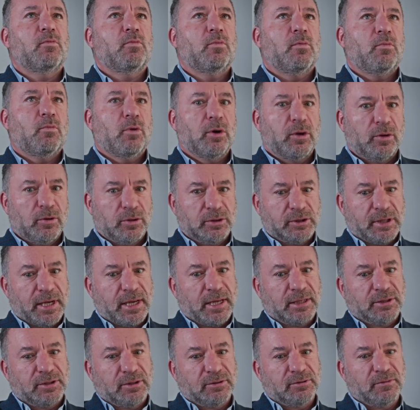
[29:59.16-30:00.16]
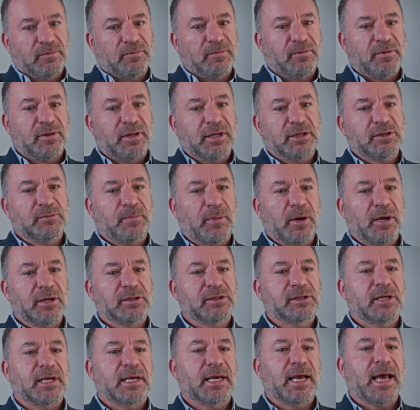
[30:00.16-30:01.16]
what you're saying in terms of the things
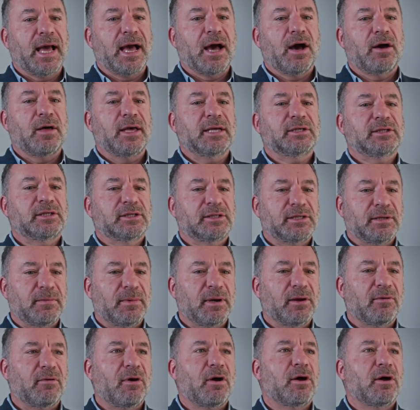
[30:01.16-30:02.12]
bursting out is a similar